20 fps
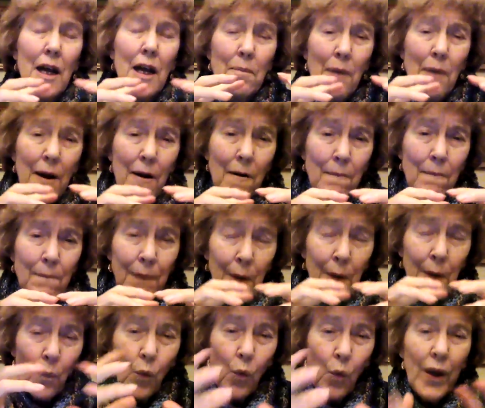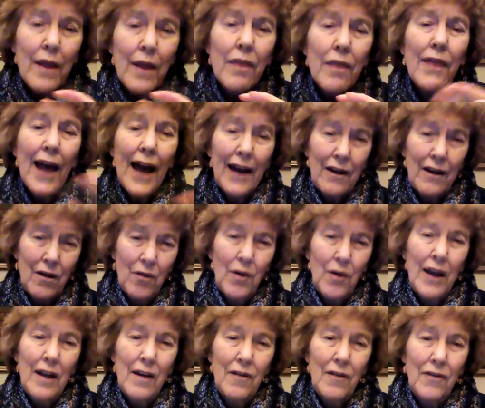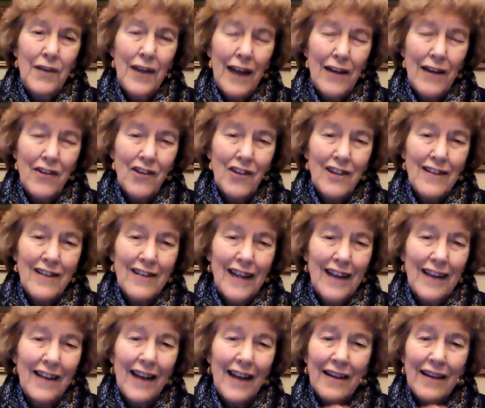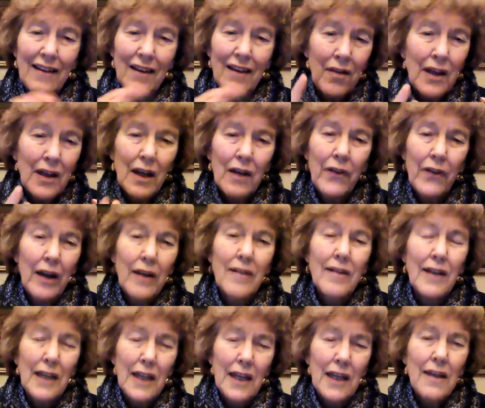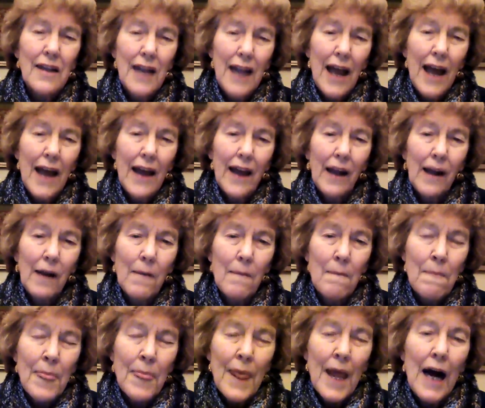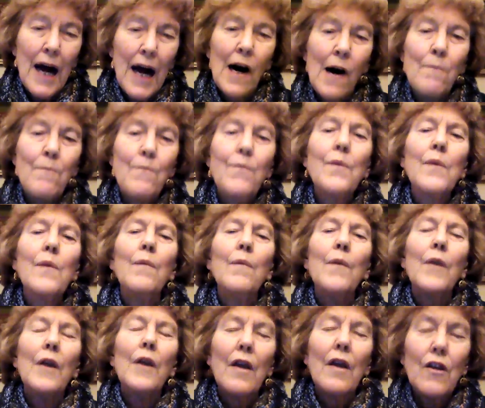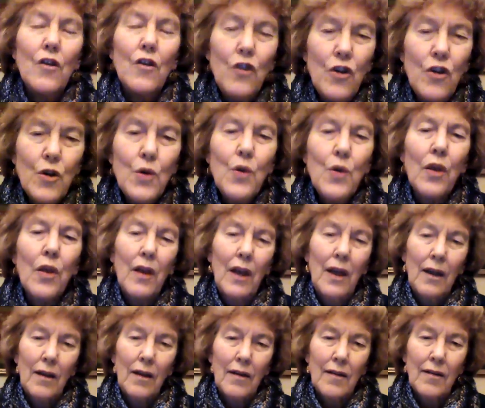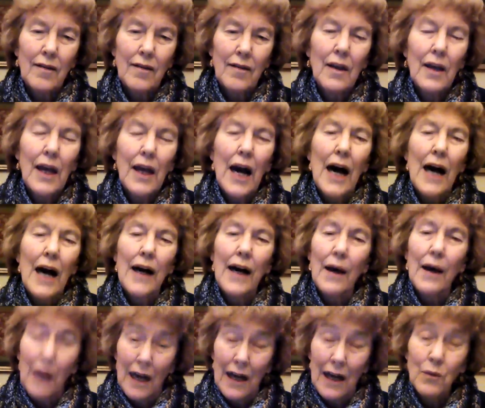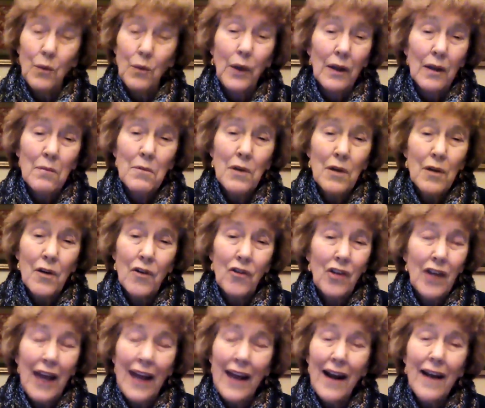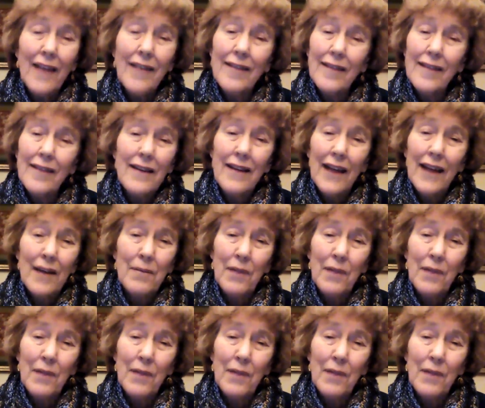But with that creative tension, I like to think of it as a yin-yang. New things will emerge. And I see that,